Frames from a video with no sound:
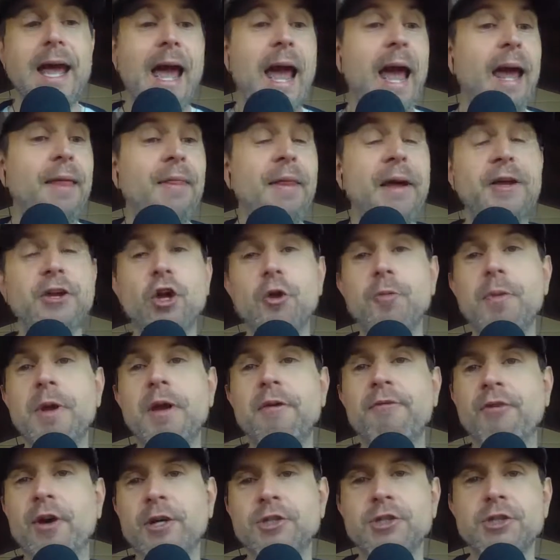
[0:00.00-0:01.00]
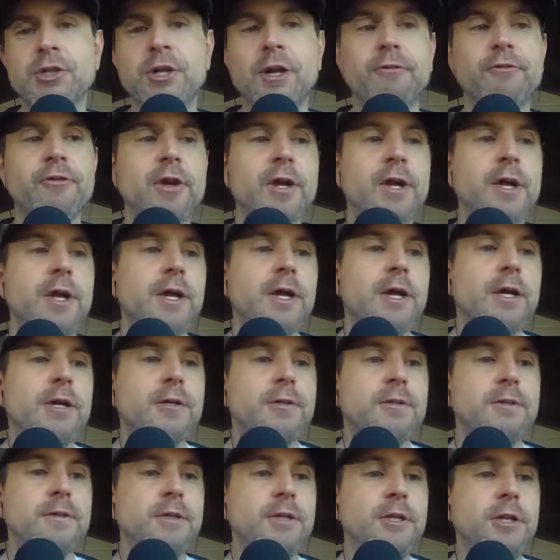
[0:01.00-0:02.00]
And that could be a function of,
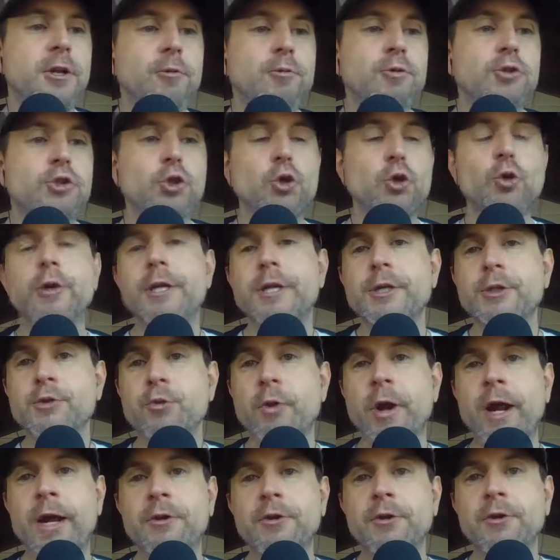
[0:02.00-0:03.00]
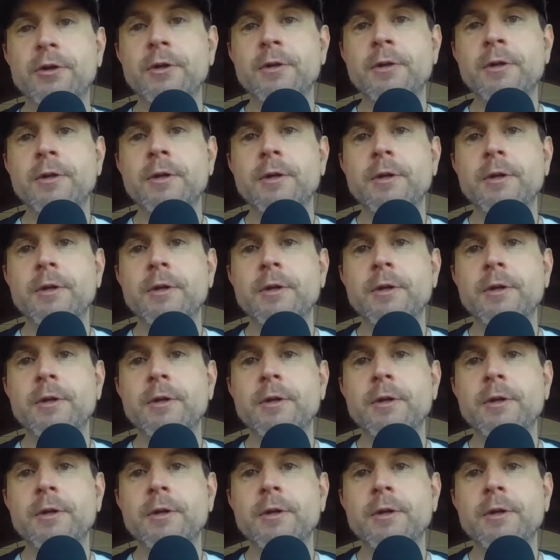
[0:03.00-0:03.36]
Julius Randle